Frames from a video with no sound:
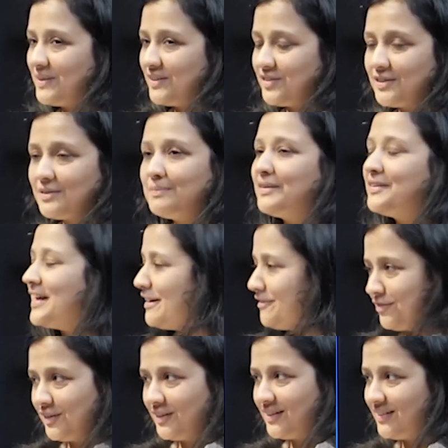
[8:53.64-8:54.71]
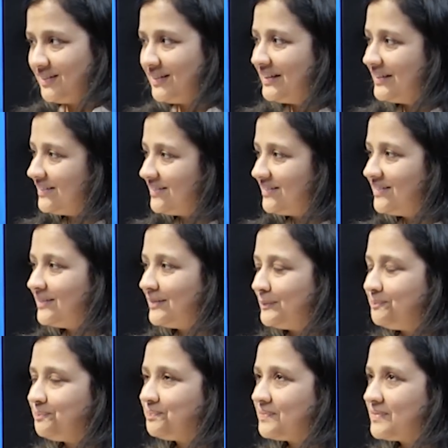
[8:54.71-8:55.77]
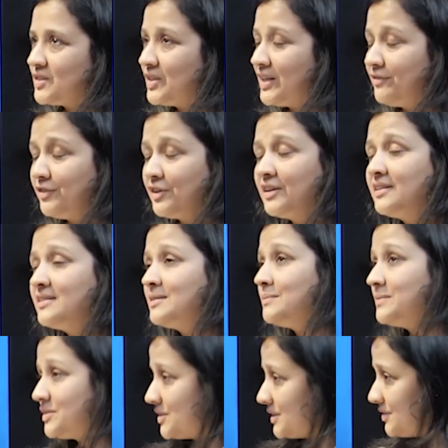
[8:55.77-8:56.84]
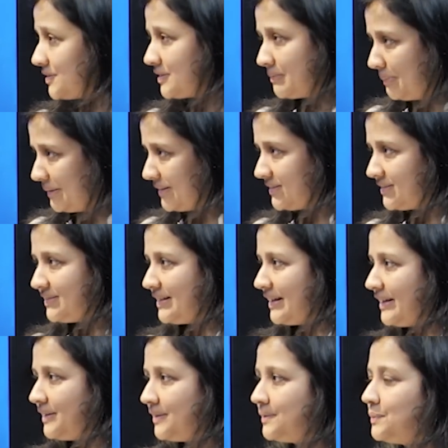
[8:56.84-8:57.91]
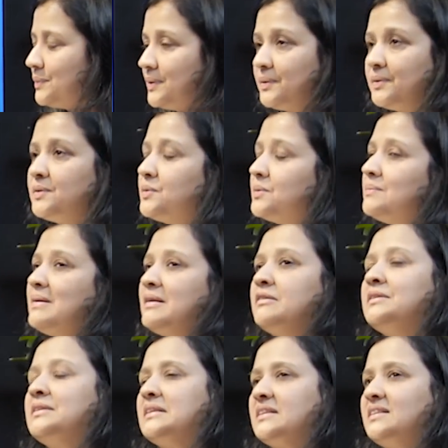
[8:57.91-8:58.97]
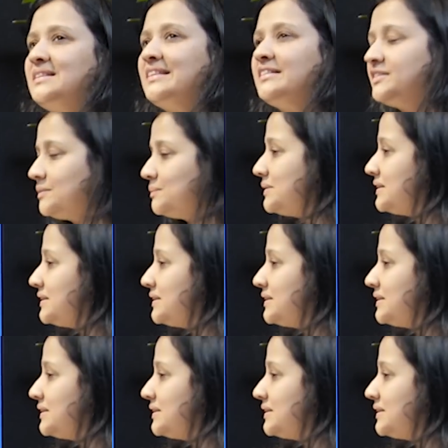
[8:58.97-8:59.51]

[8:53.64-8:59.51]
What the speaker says: mentioned about Africa, and so Africa is a mysterious place, and we all know about Nelson